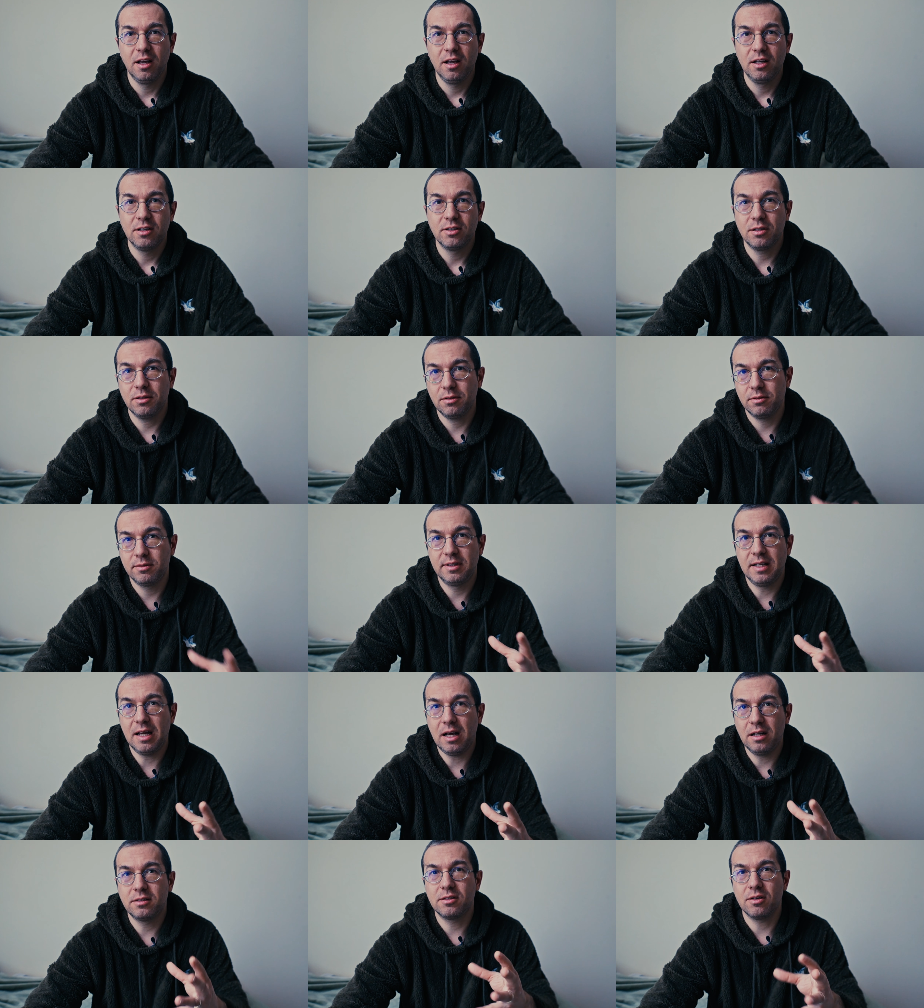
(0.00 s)
So
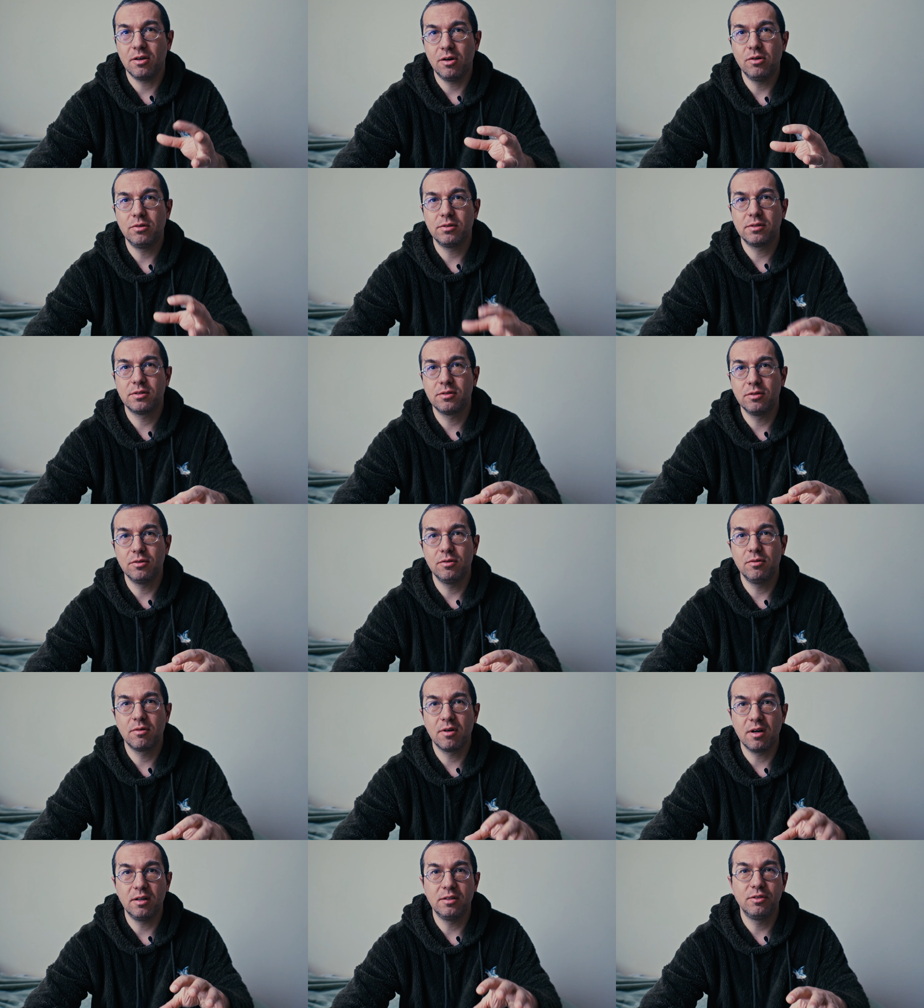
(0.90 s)
that's
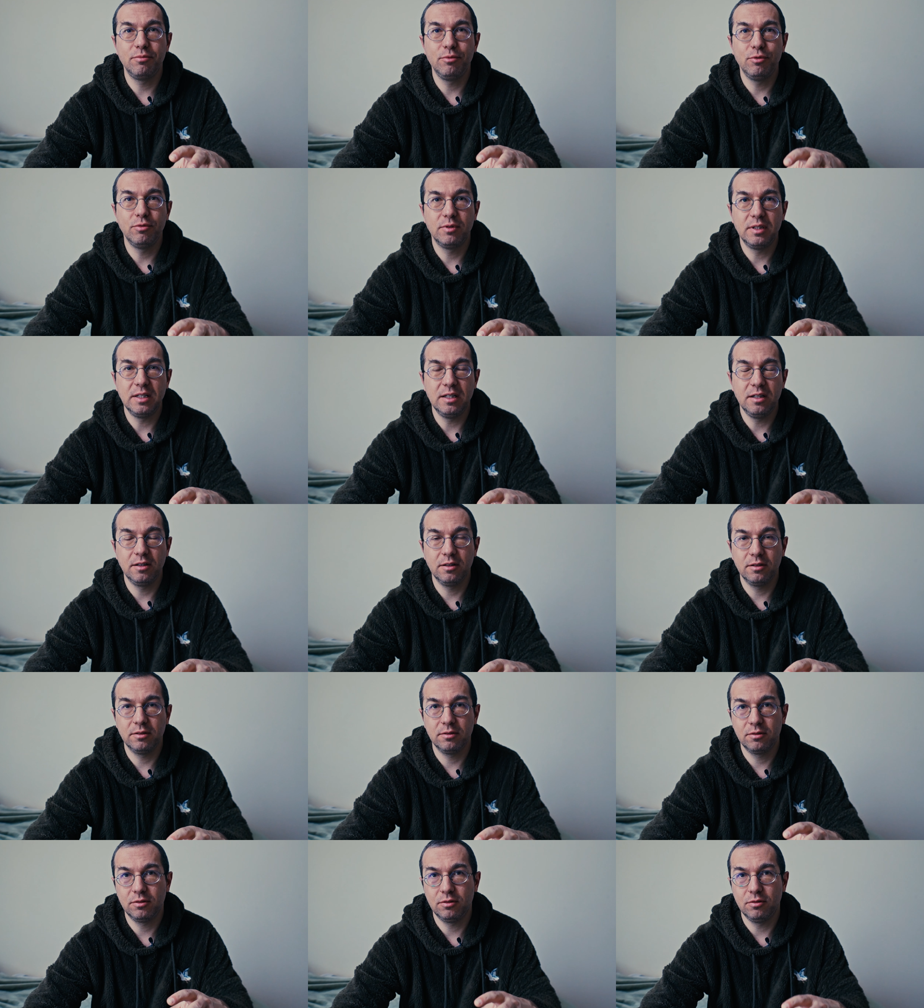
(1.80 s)
also
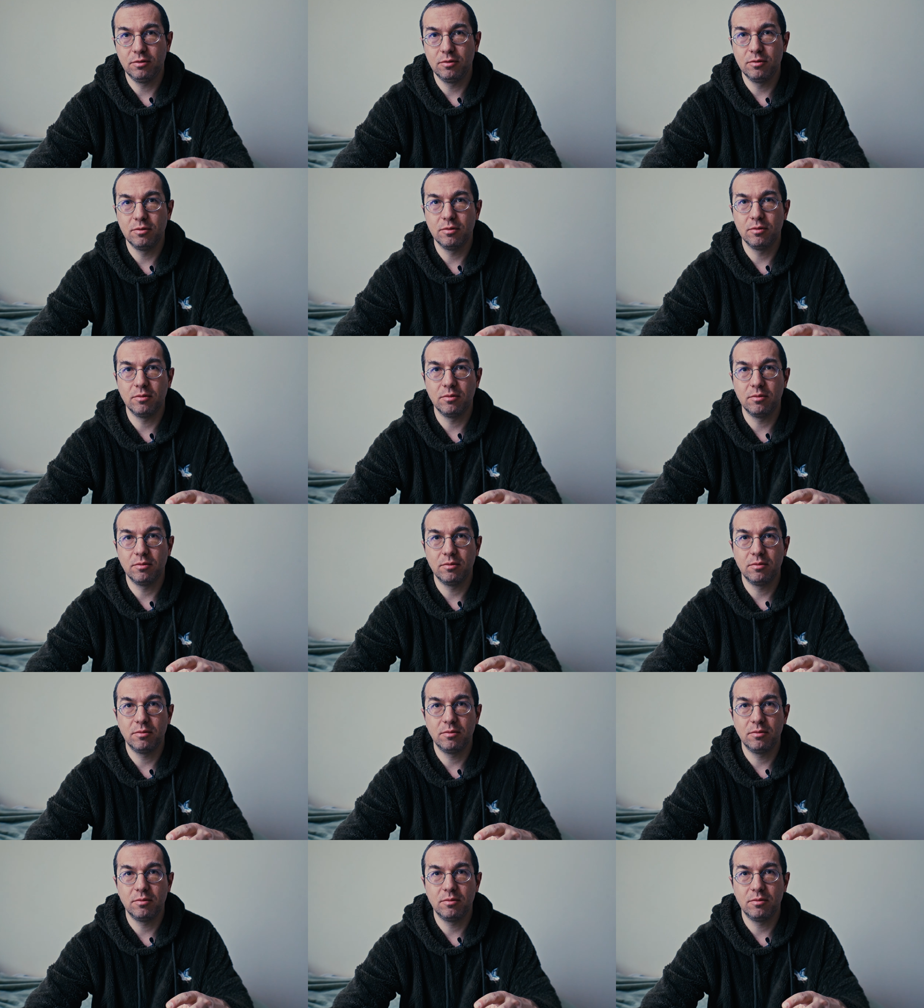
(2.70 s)
contributing to